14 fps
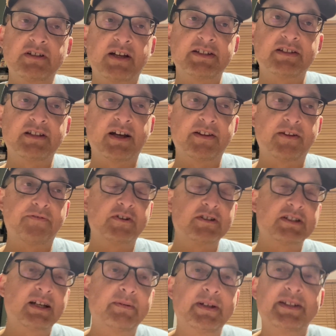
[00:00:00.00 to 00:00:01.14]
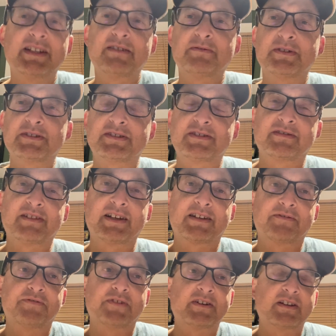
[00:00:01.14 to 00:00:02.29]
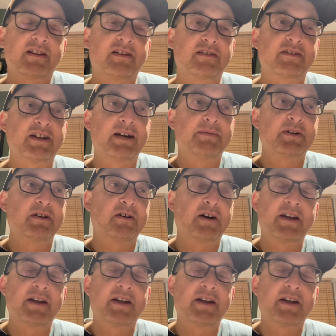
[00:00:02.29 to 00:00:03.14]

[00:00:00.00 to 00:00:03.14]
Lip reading: The first time I did it was like a very long time ago.